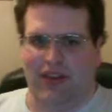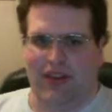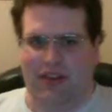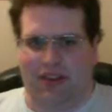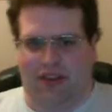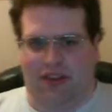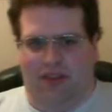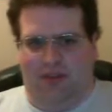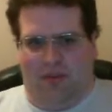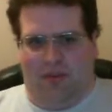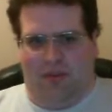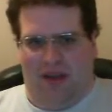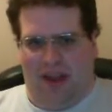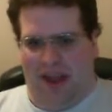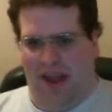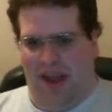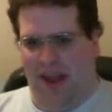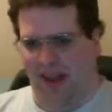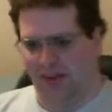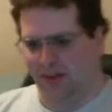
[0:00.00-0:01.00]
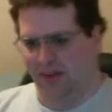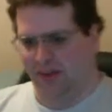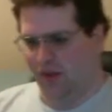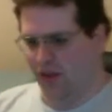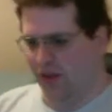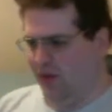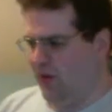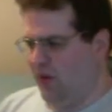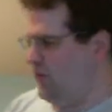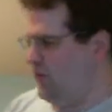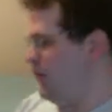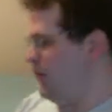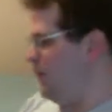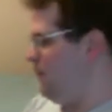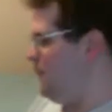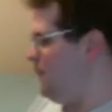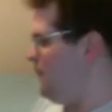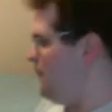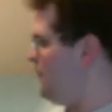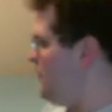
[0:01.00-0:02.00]
he'd like to put hats all over
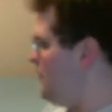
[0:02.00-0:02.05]
him.